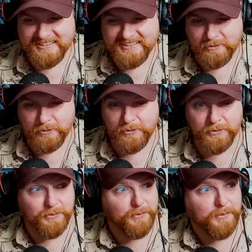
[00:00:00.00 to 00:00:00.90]
Ooh.
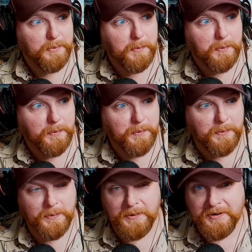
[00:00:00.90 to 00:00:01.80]

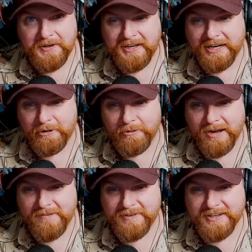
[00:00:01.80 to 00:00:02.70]
They're
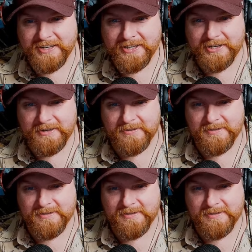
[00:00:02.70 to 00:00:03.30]
revving the